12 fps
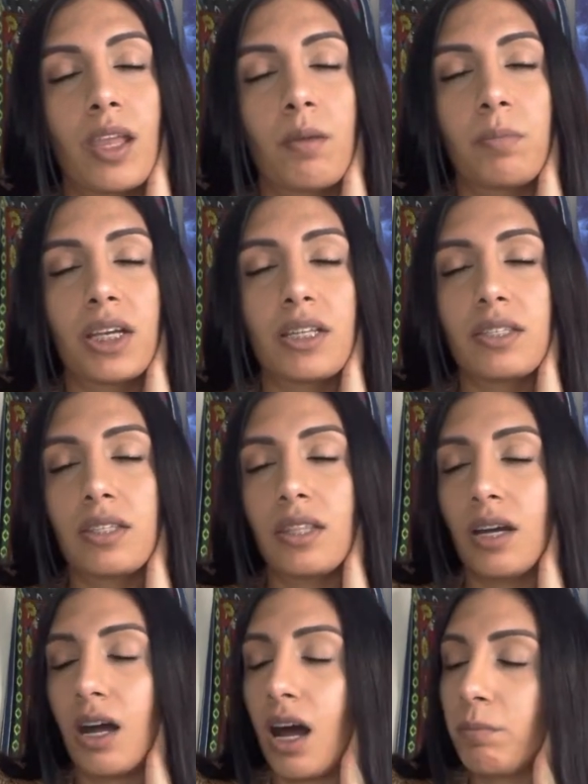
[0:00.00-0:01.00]
because
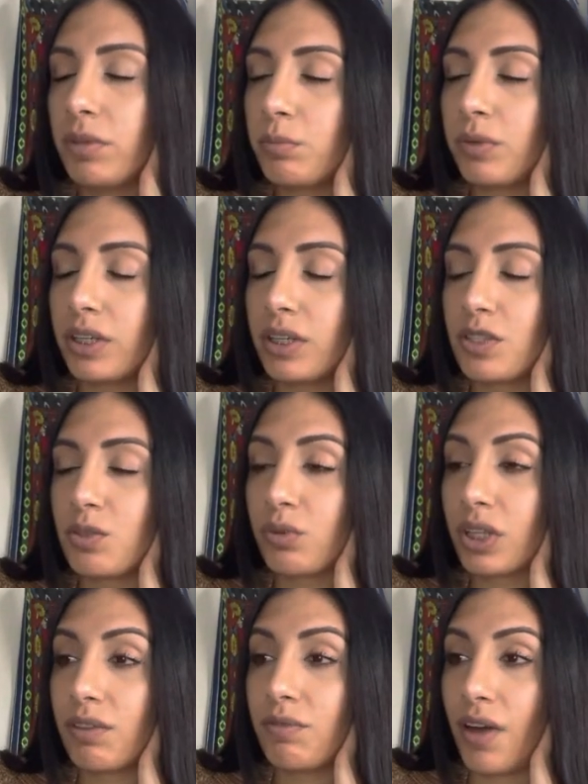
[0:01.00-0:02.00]
the hummingbird is
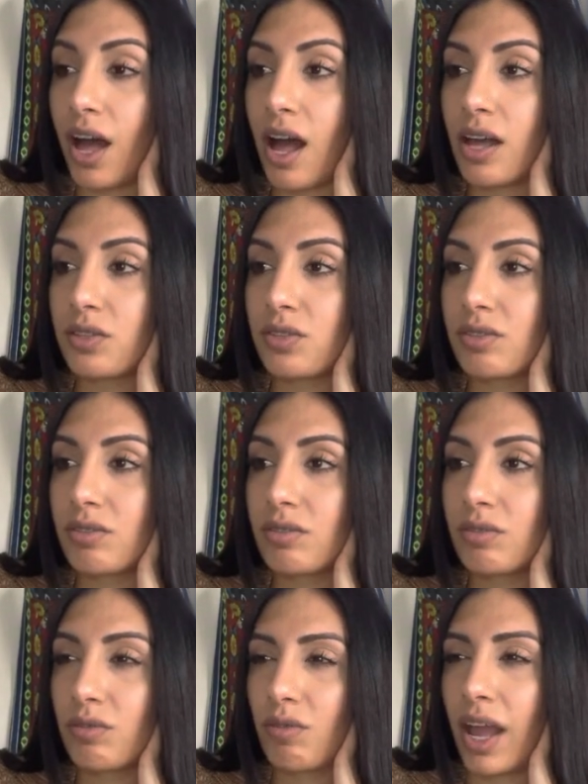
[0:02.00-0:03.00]
really fast,
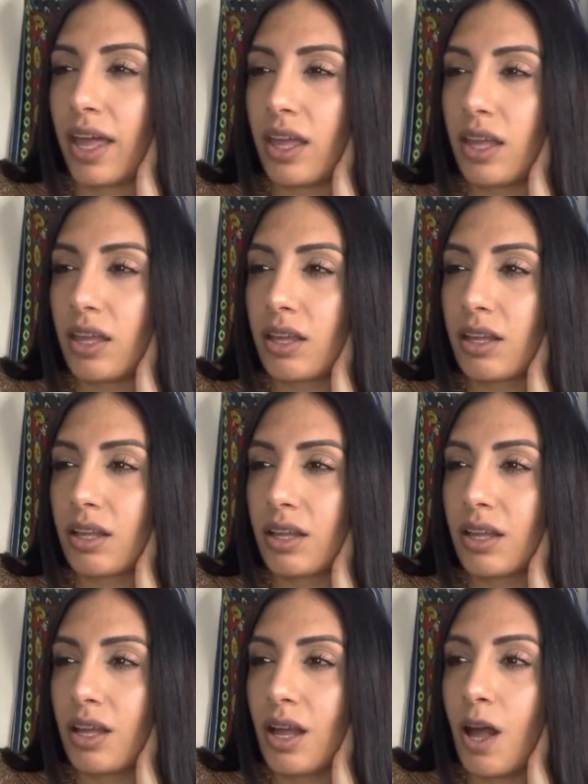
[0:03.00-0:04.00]
right?
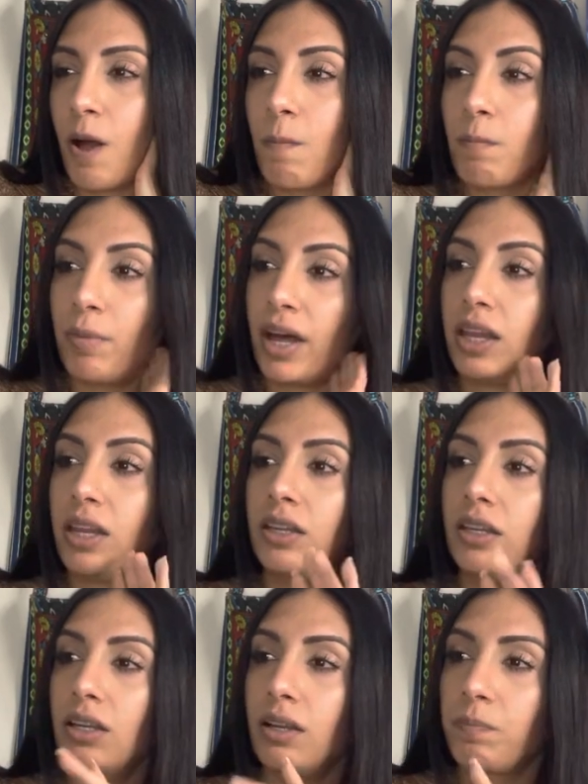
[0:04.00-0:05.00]

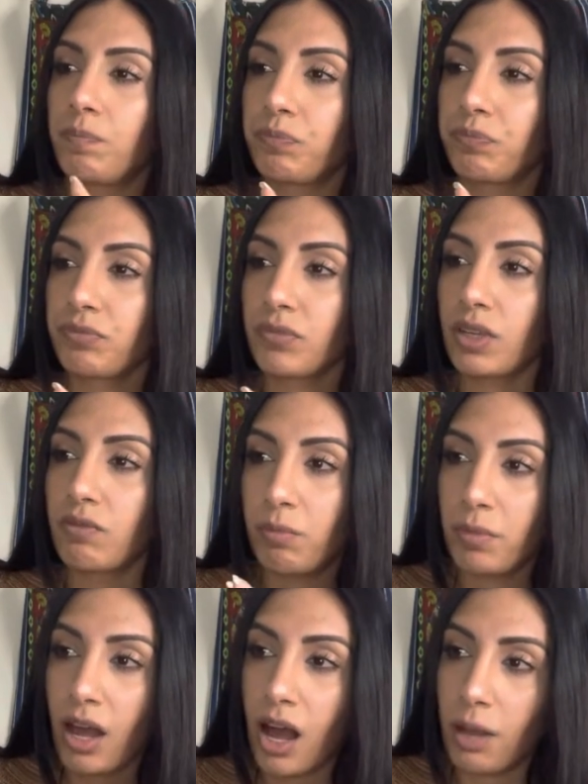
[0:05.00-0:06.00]
But
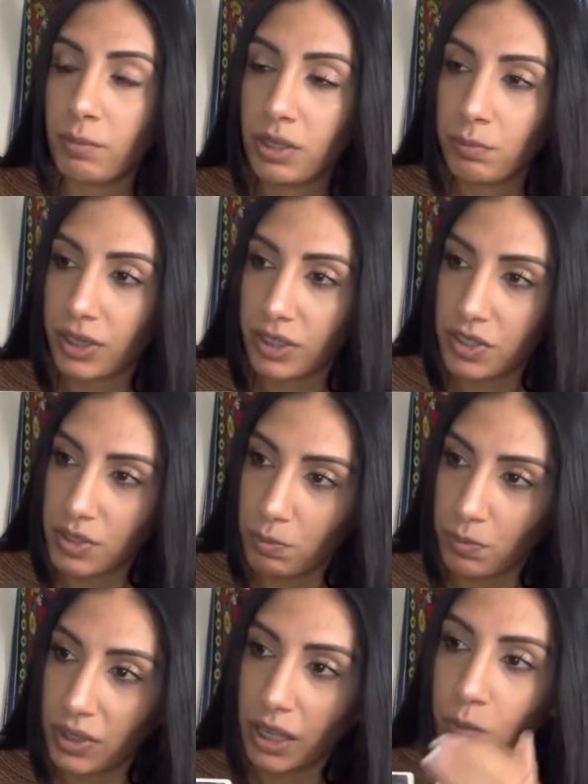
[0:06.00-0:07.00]
from the hummingbirds,
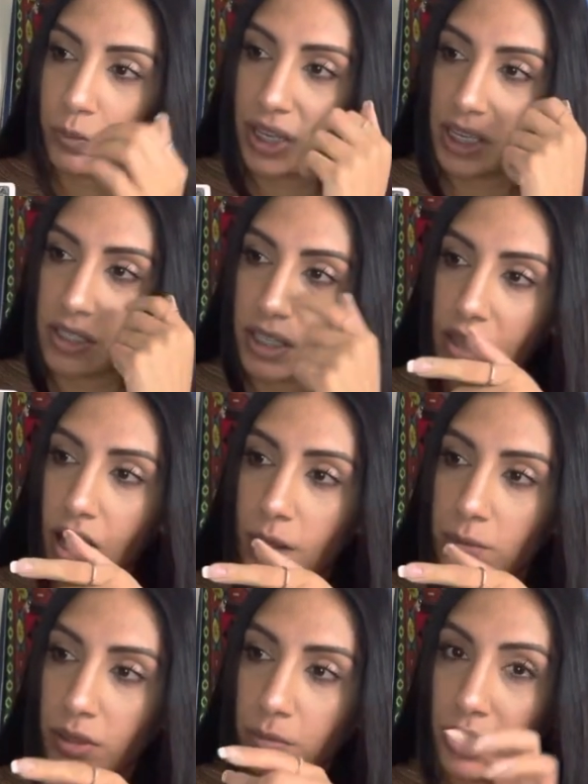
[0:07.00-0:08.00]
like we see the
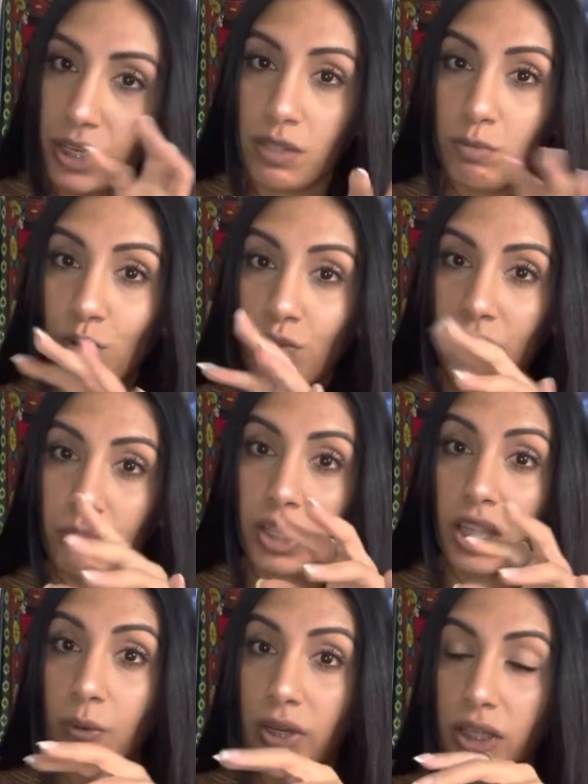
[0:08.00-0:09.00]
hummingbird as moving
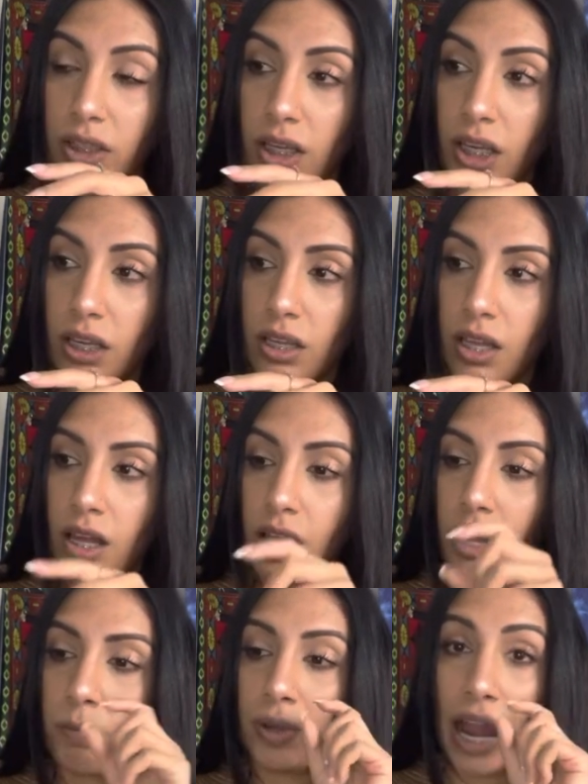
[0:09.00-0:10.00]
really quickly.
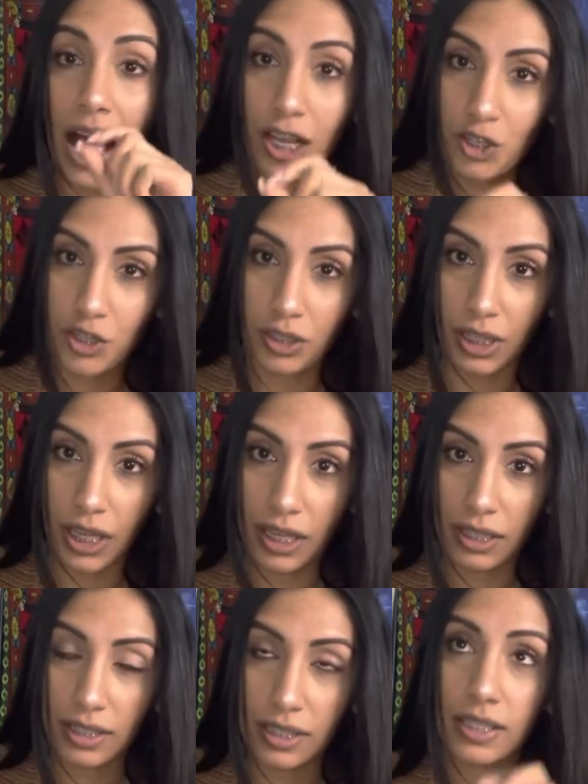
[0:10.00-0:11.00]
But
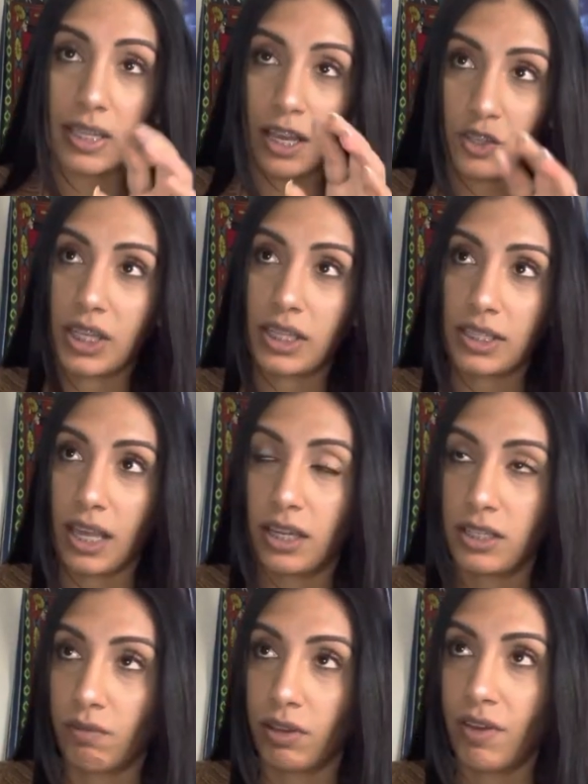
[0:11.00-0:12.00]
actually, this is actually a
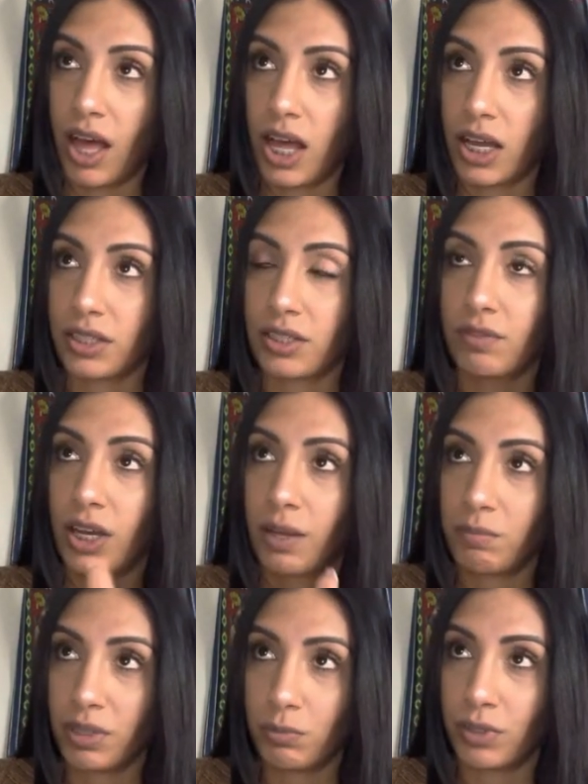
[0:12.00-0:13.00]
scientific fact of the
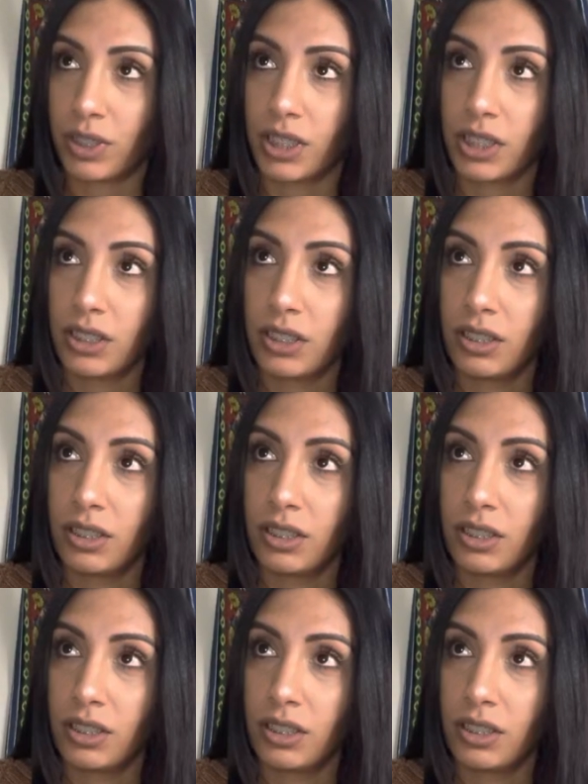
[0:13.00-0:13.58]
hummingbird.